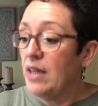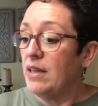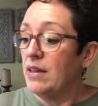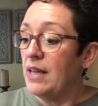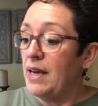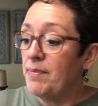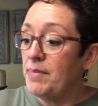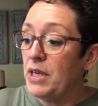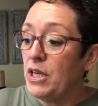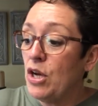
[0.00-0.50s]

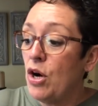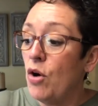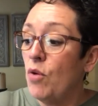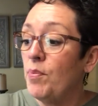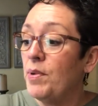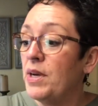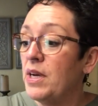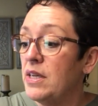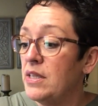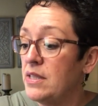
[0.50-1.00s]
let me know
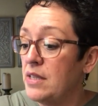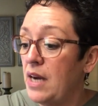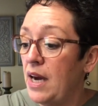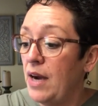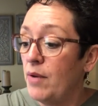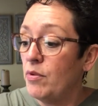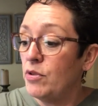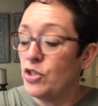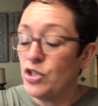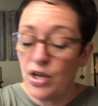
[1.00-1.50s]
because
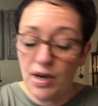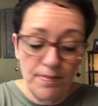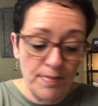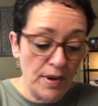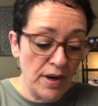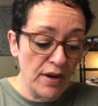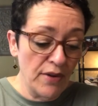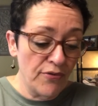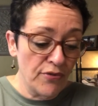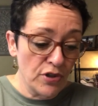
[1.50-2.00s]
I will jump
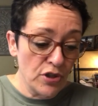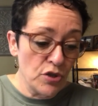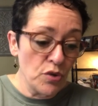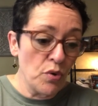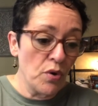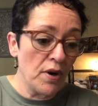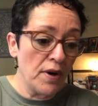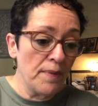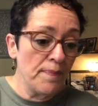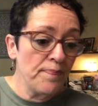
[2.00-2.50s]
on it for
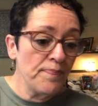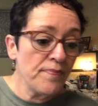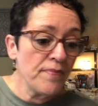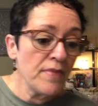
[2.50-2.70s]
sure.